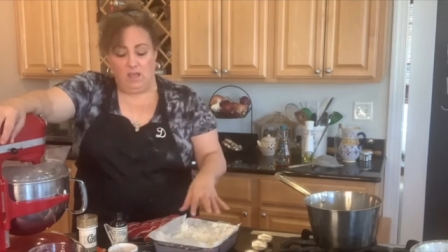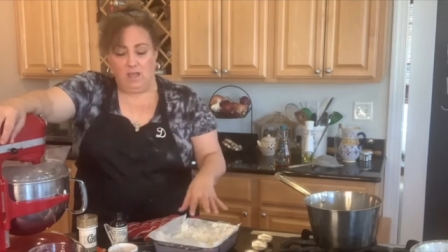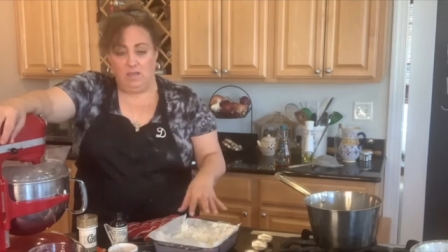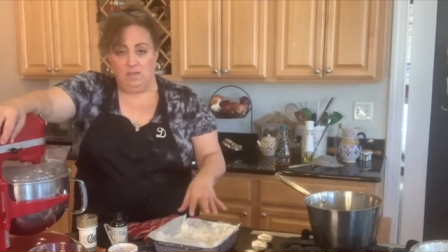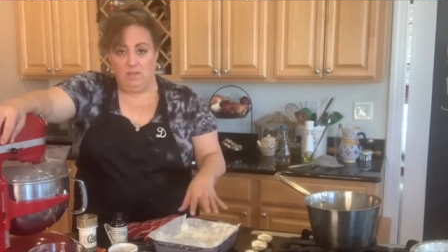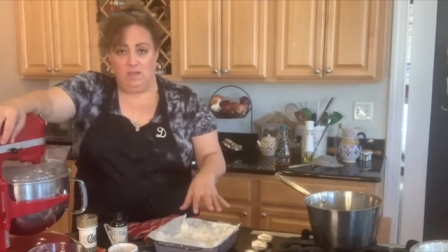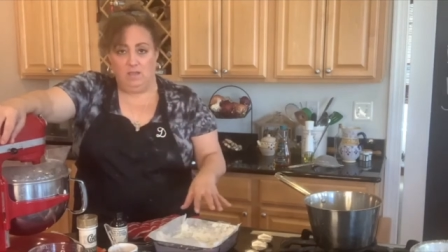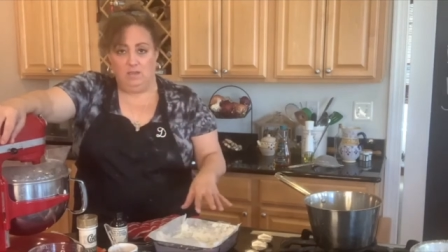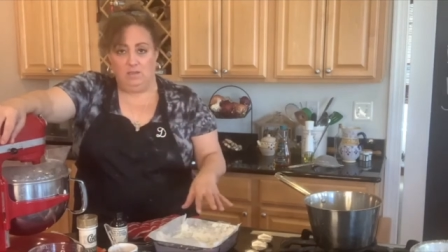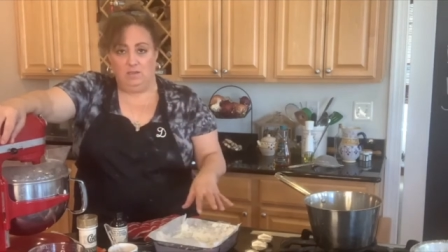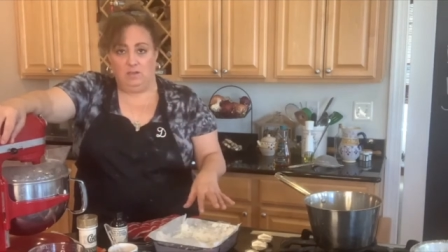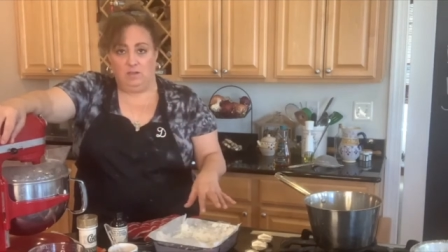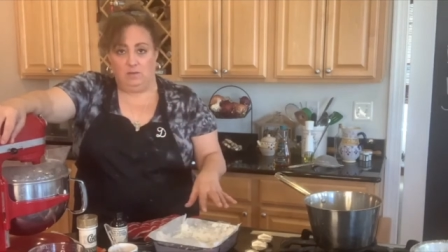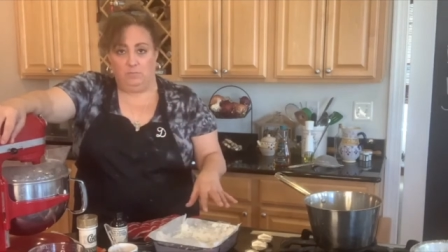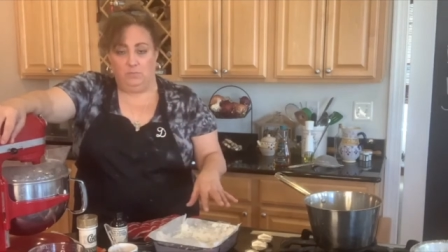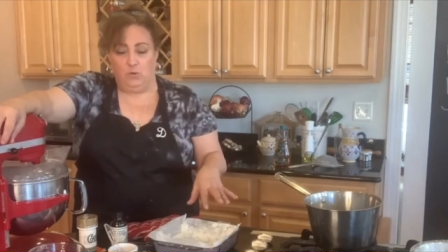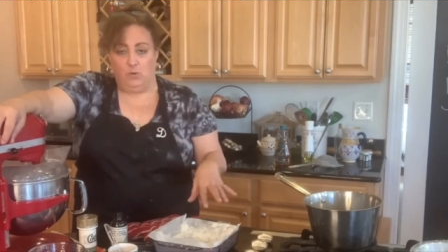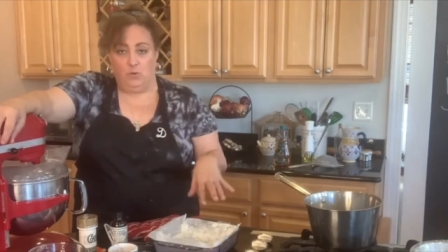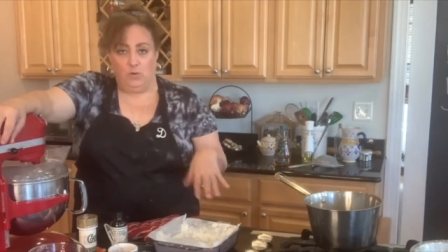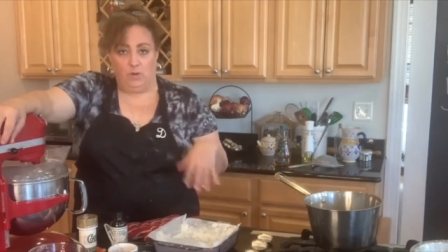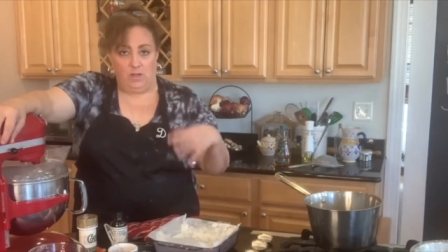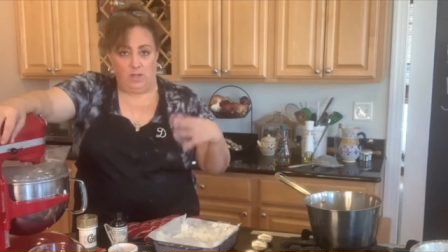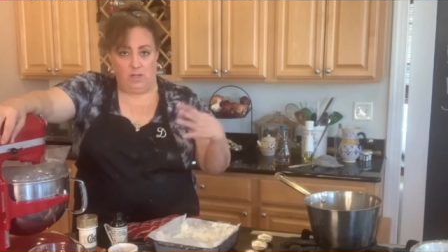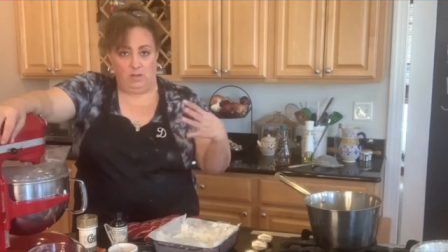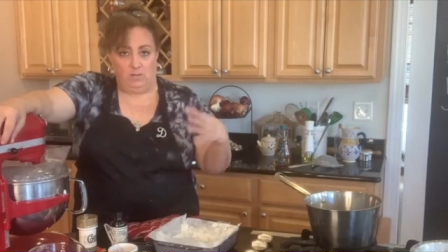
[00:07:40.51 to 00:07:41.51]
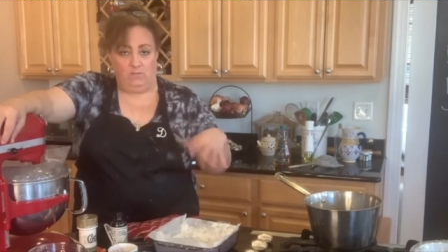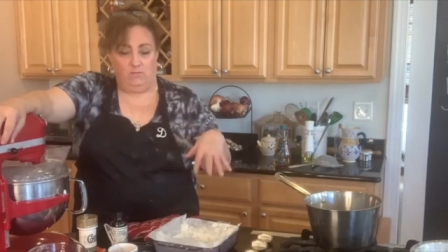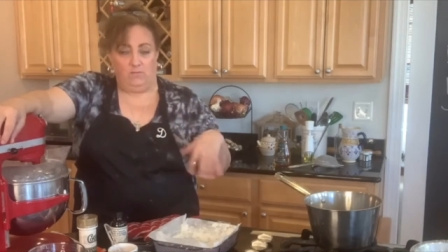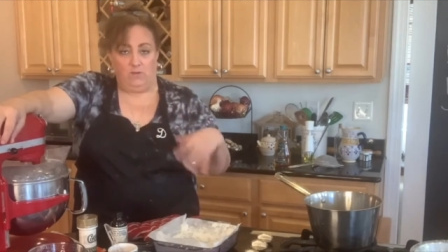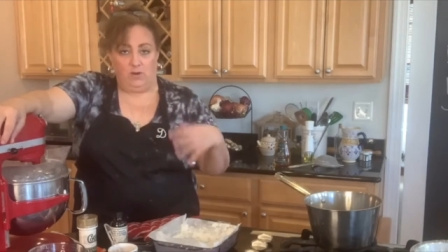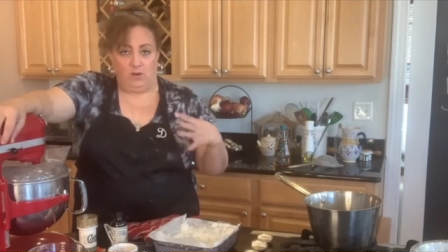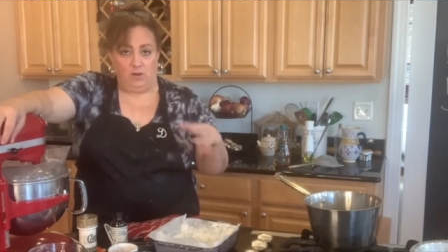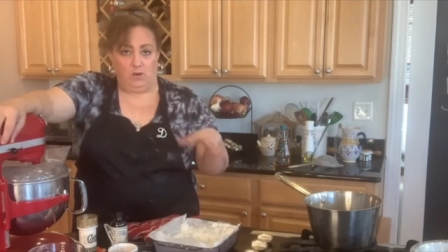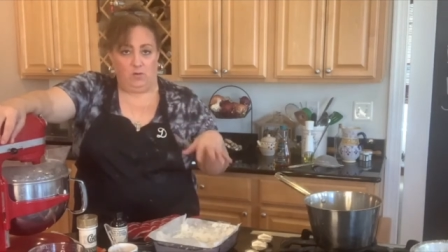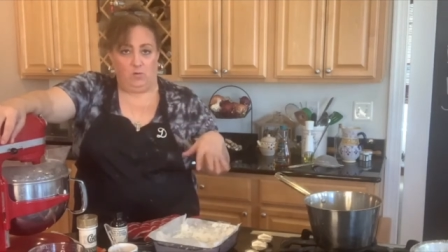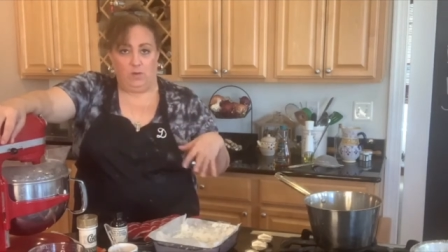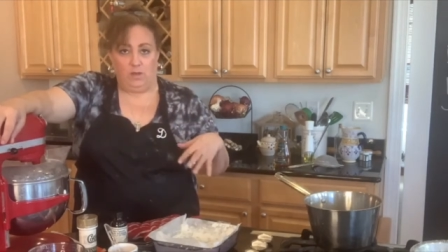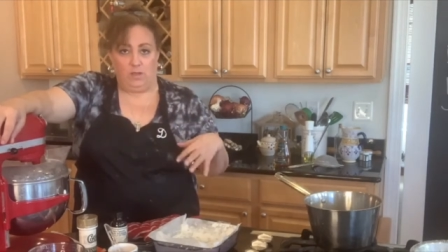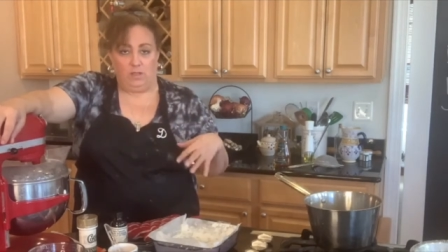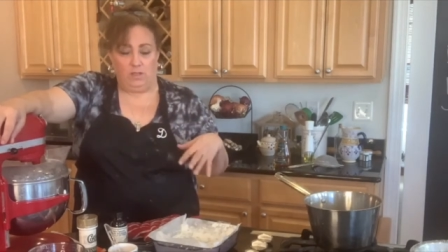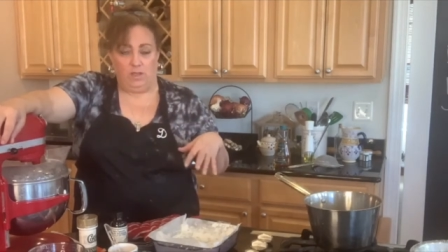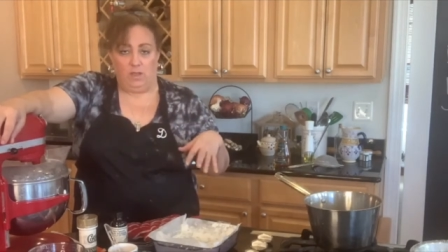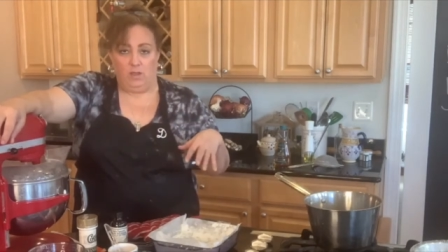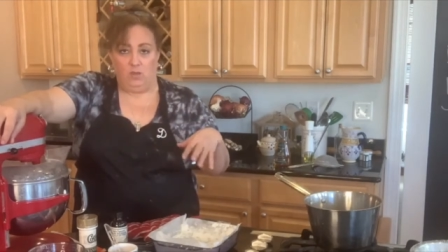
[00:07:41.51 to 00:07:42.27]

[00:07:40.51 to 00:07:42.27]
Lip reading: and then you gotta pour it in very quickly.